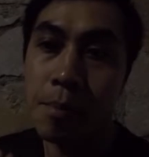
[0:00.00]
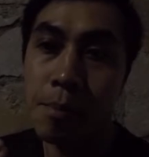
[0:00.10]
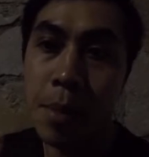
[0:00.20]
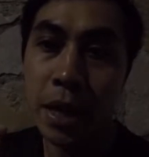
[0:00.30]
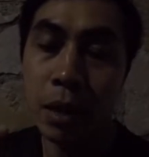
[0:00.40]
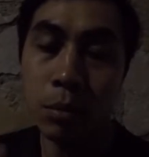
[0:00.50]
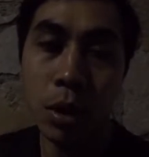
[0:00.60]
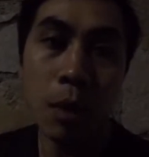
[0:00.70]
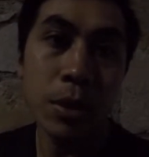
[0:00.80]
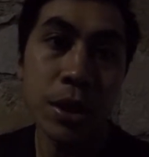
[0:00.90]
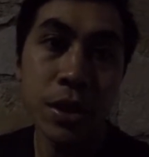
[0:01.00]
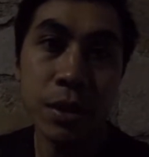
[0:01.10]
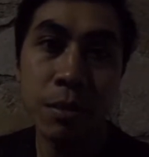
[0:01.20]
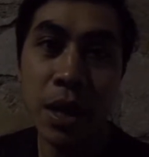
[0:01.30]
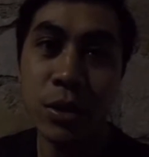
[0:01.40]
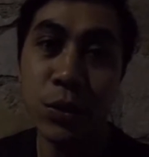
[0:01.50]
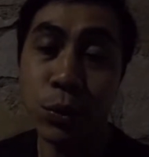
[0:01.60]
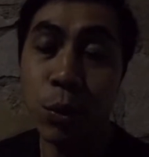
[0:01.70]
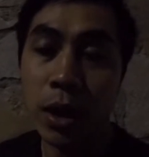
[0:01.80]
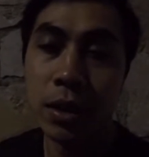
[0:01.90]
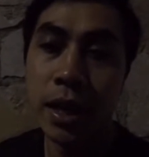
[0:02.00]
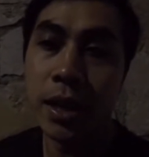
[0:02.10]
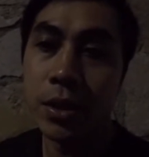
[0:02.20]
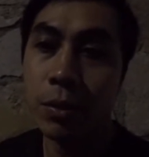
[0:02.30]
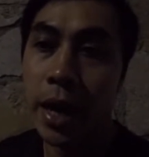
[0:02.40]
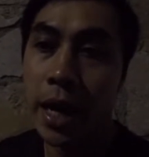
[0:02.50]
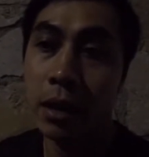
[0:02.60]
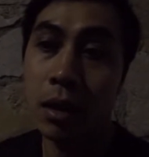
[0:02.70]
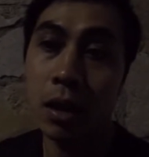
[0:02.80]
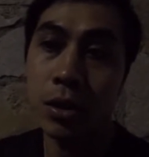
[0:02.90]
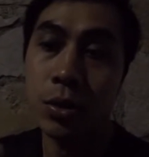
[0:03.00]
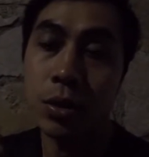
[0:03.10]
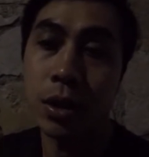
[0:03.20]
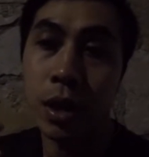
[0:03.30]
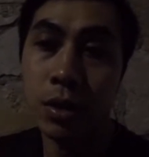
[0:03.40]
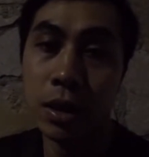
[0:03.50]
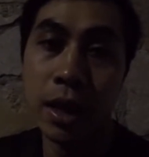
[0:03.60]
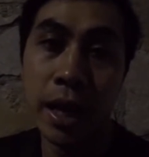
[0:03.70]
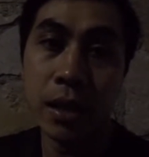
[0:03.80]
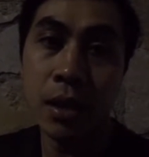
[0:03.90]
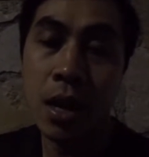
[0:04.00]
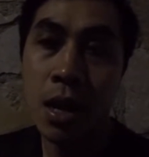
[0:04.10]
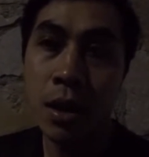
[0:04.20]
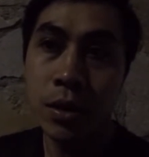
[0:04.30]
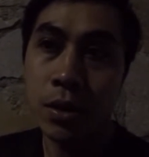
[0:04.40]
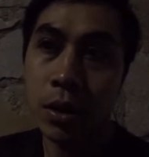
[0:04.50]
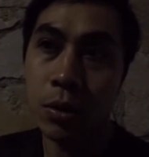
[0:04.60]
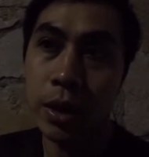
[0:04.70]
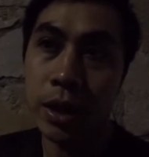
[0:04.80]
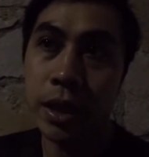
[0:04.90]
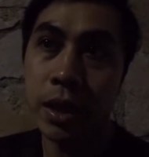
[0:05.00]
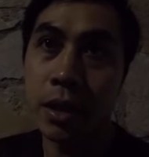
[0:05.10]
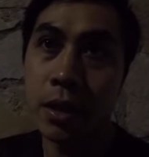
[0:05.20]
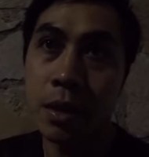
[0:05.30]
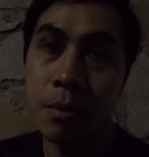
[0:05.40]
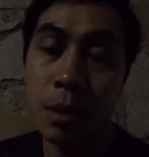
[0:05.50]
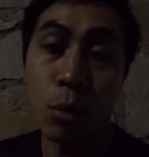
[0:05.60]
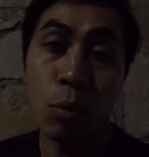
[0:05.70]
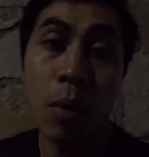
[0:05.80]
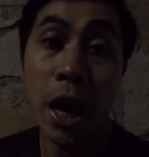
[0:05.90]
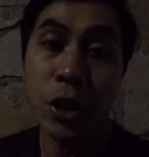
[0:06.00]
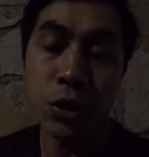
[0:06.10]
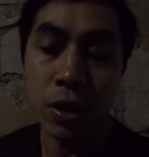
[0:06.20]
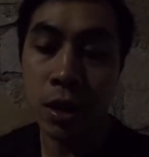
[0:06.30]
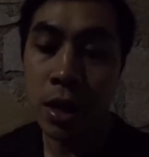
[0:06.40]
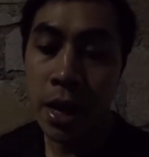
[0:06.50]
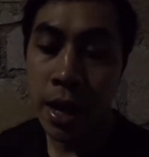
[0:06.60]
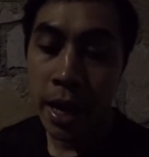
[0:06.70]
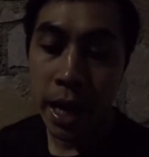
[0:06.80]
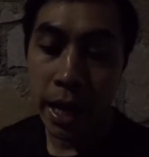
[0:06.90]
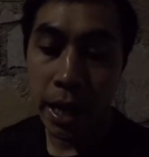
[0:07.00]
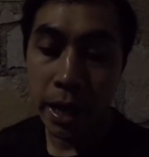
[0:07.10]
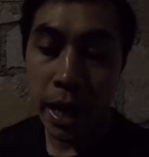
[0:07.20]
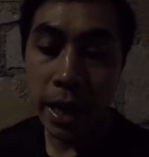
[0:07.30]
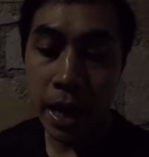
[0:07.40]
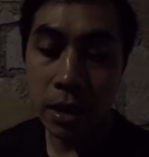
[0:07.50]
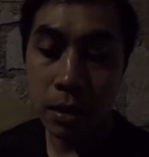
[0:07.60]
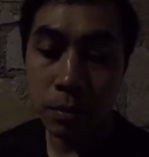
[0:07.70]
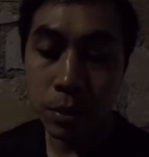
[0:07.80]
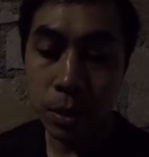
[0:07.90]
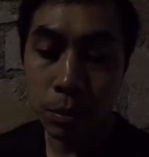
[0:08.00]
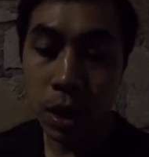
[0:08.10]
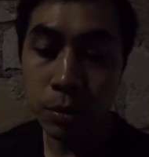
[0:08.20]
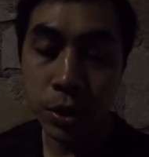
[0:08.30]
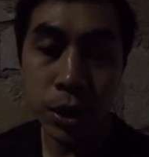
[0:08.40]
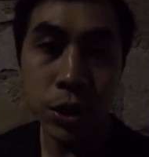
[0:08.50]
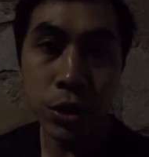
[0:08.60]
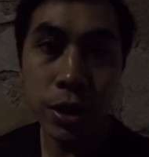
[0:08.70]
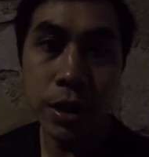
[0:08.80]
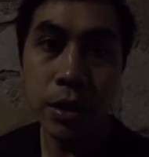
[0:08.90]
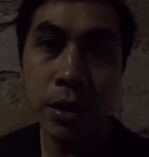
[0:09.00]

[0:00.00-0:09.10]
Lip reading: making properties and methods for one class, we're adding on to another class so it can be more modular. And I had some problems initially